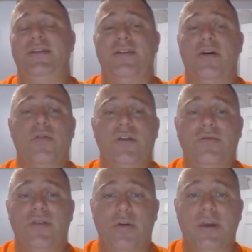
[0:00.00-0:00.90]

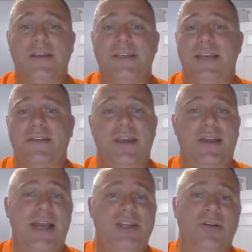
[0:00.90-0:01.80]
doesn't get, like
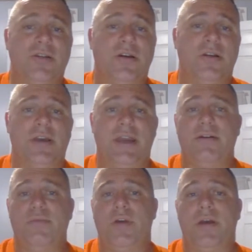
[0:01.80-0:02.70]
last year,
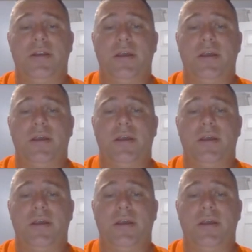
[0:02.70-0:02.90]
LeGarrette Blount.